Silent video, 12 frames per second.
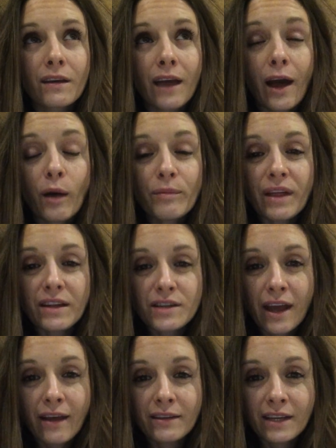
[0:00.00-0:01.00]
help that
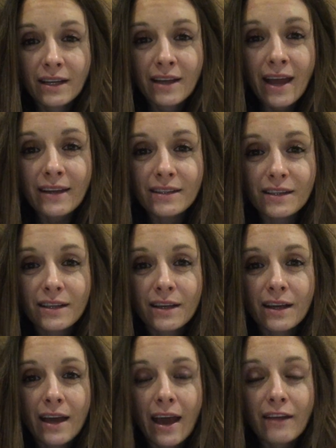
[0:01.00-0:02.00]
child connect
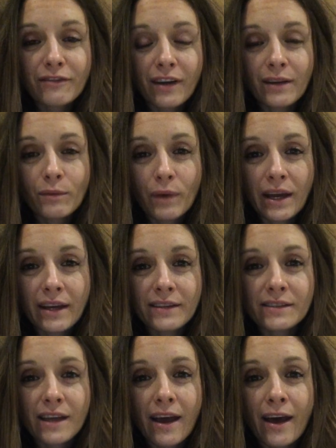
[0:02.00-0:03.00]
and find
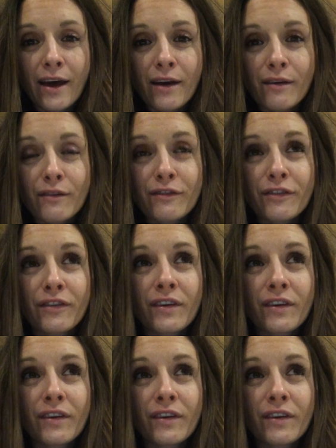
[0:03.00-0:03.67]
ways of